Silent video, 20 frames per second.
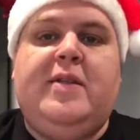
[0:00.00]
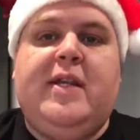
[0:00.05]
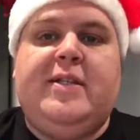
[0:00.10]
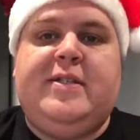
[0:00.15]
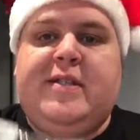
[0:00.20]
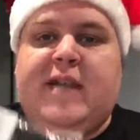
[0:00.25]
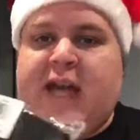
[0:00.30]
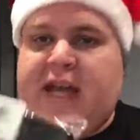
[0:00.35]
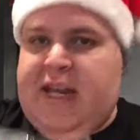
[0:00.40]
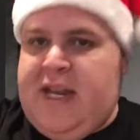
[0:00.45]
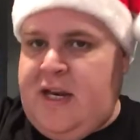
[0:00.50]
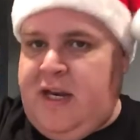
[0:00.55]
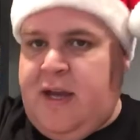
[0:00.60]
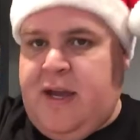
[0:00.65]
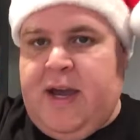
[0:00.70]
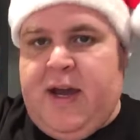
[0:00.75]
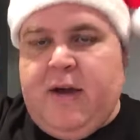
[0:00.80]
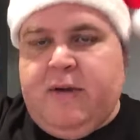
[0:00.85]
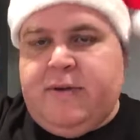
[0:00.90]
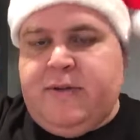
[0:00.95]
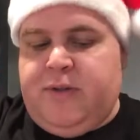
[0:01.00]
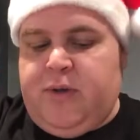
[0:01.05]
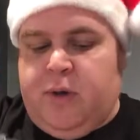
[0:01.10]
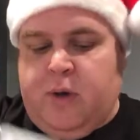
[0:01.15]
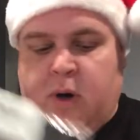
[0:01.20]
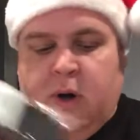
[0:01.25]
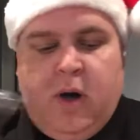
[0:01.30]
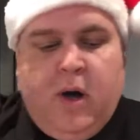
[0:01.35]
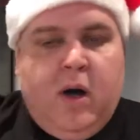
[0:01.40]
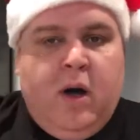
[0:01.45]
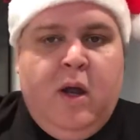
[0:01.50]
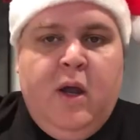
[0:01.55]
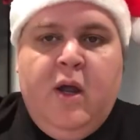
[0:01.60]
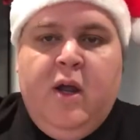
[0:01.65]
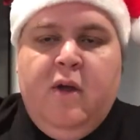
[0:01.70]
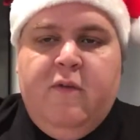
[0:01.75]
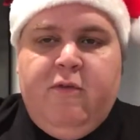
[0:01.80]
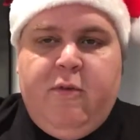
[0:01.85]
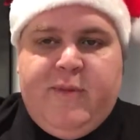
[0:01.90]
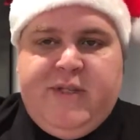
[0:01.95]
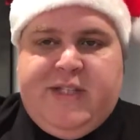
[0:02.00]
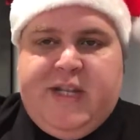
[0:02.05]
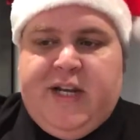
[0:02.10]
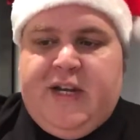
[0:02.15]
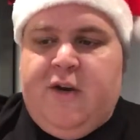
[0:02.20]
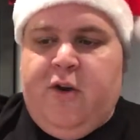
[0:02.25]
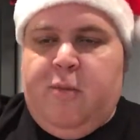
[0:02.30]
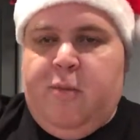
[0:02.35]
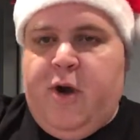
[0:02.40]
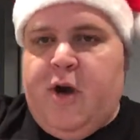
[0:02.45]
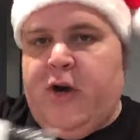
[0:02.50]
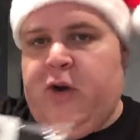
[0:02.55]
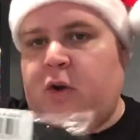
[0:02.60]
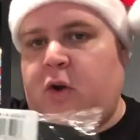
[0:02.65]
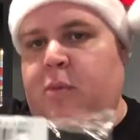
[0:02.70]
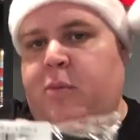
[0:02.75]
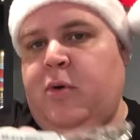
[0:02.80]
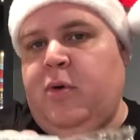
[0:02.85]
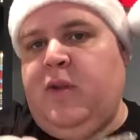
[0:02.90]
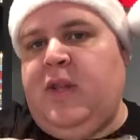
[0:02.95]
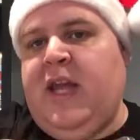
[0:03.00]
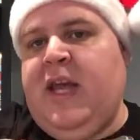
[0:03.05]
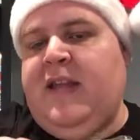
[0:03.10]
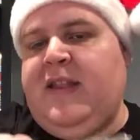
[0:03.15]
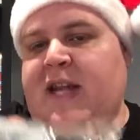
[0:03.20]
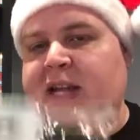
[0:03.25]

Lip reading: That's not in-house or from a secondary market or bootleg.